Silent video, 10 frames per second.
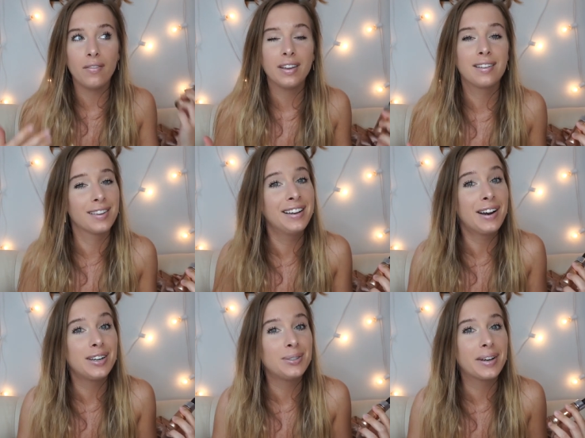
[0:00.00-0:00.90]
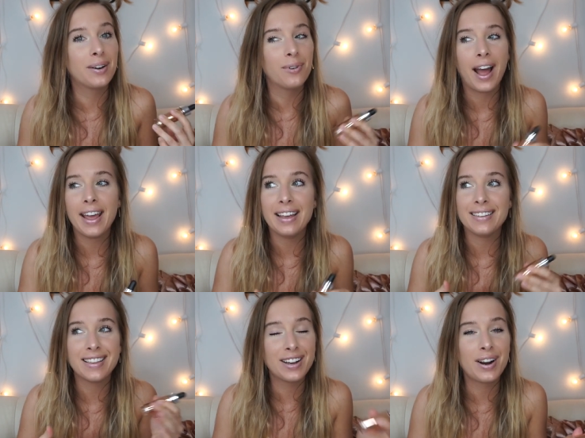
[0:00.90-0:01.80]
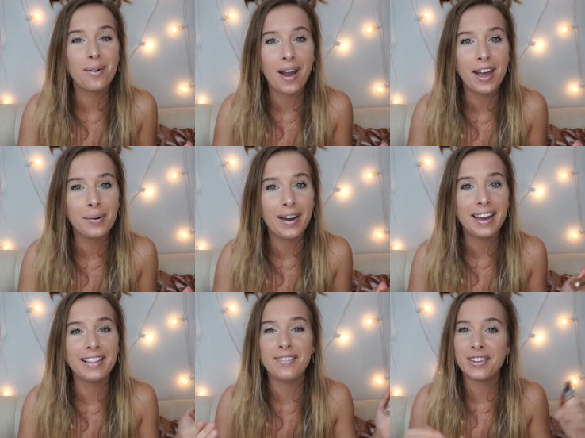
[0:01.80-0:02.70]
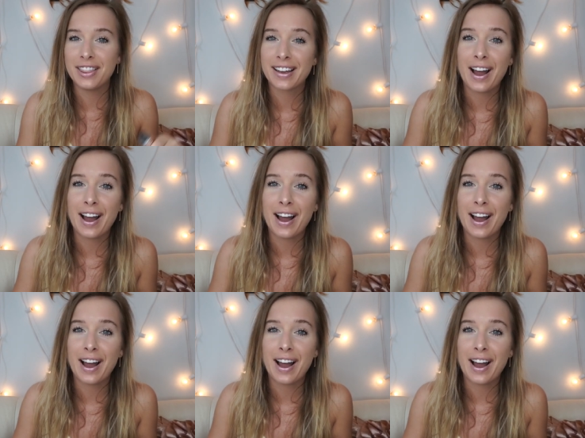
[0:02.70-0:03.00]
obviously not doing it right. Is there a right way? Leave it in the